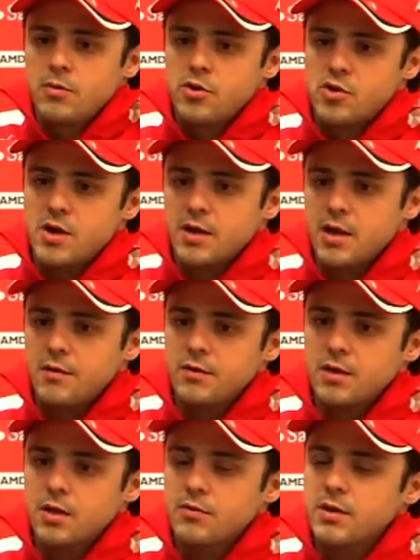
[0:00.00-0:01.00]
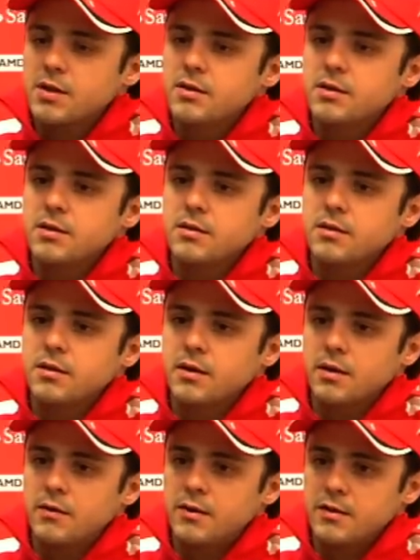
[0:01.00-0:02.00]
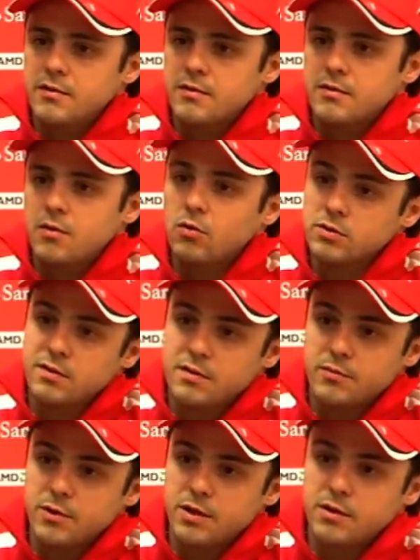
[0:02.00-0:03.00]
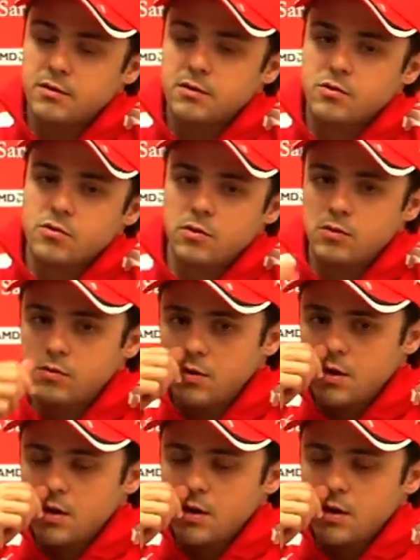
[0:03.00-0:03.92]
check everything we did in Jerez on the simulator. So